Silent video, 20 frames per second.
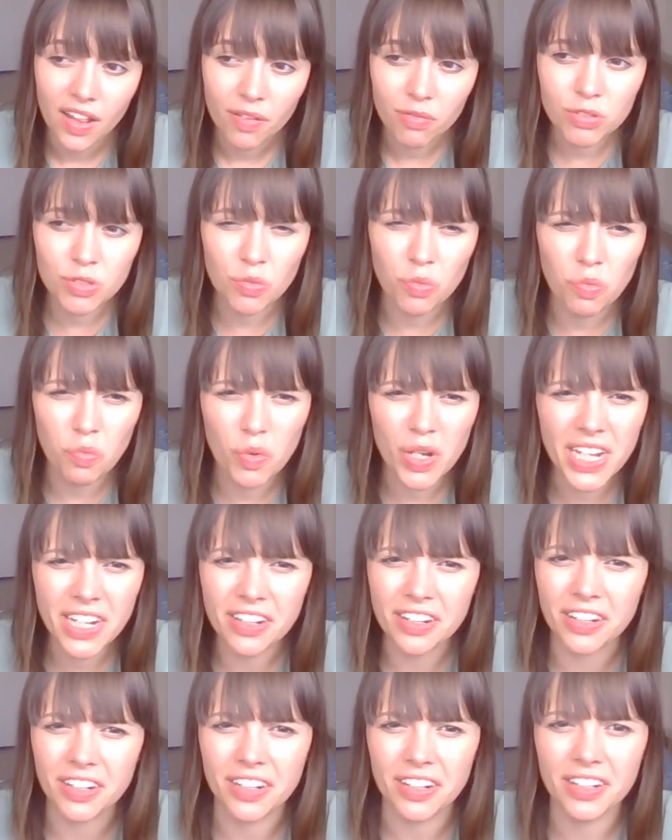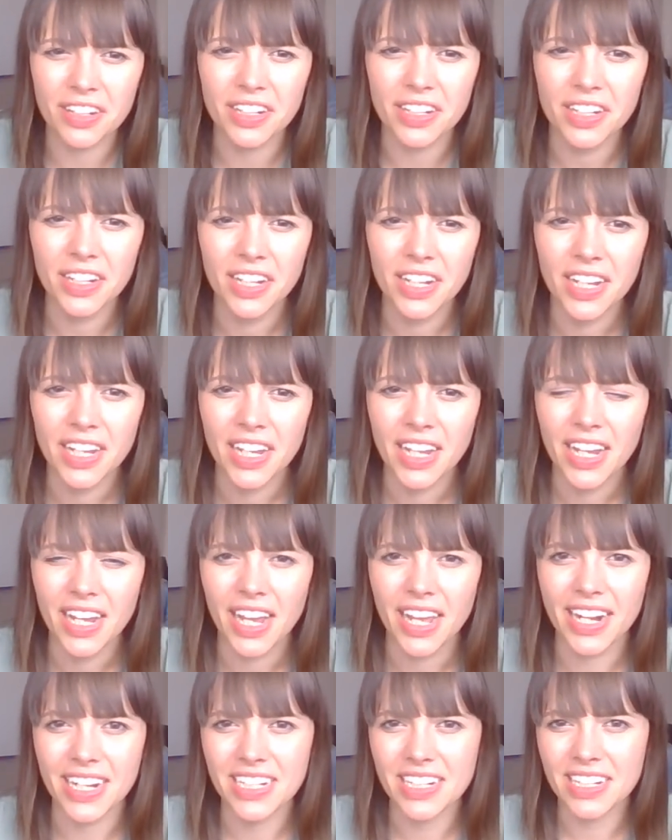was weird,
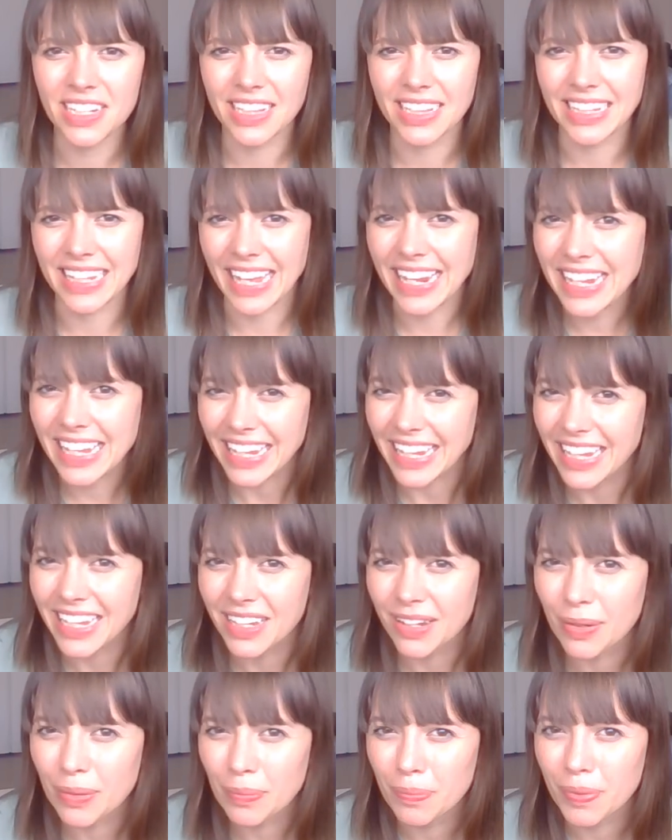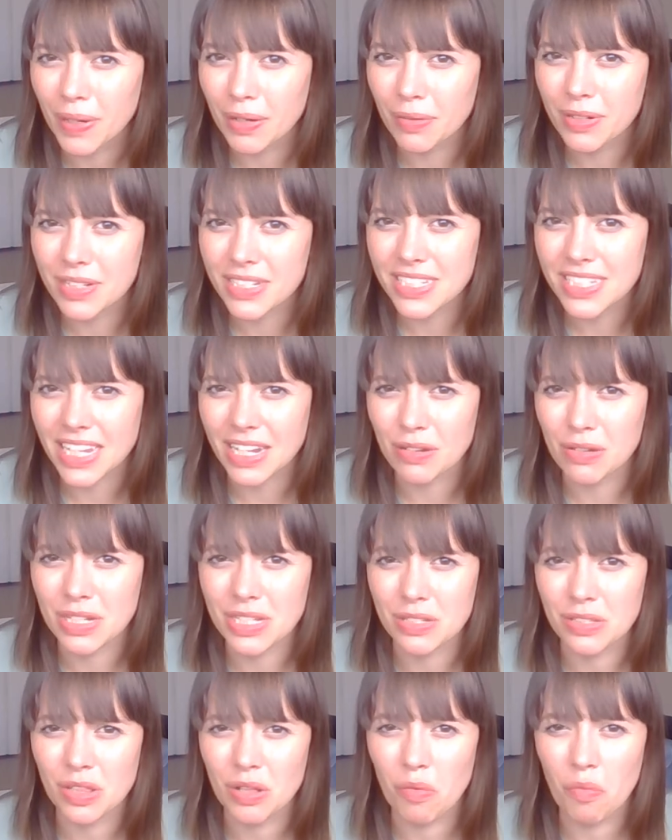but I didn't like it. But I wouldn't say it
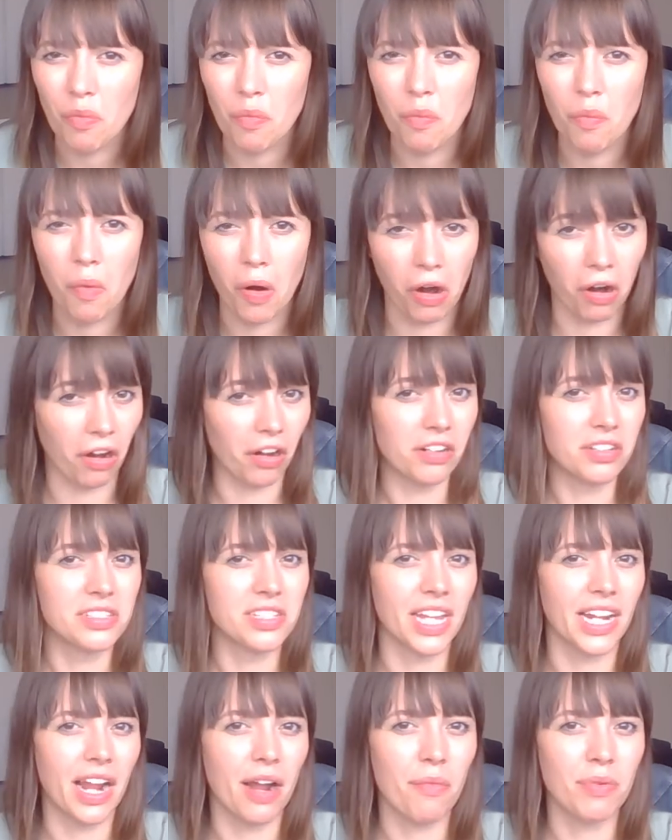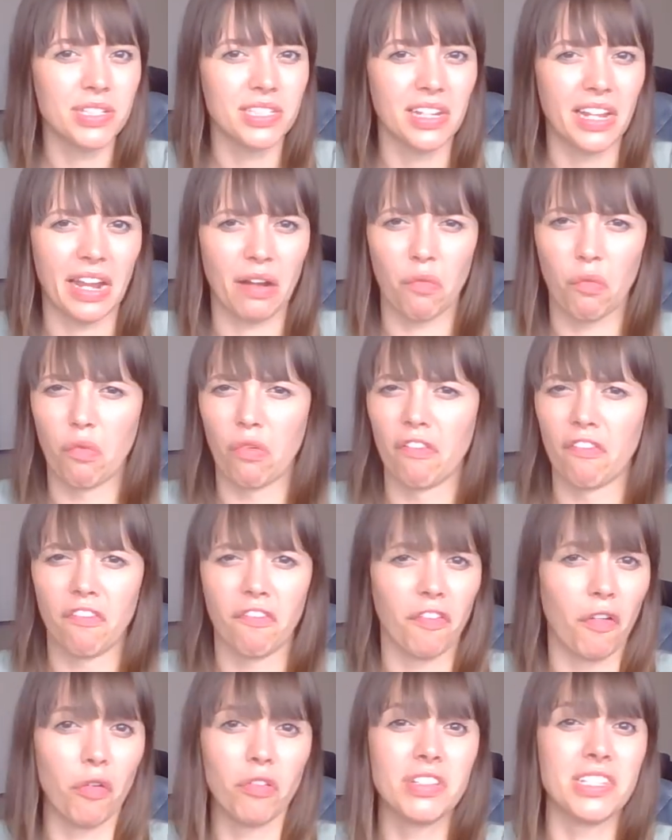was the worst. Like I wasn't like
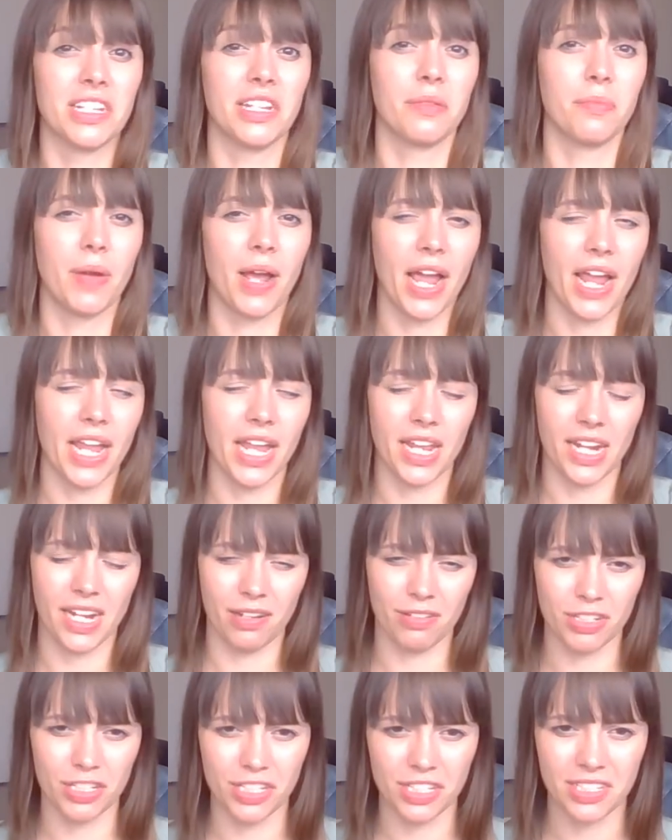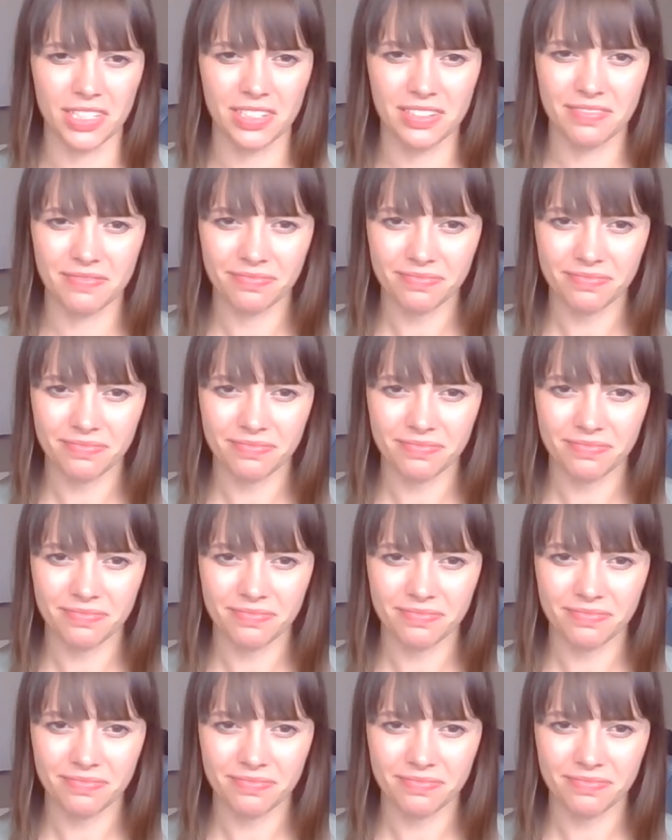revolted by it. It was just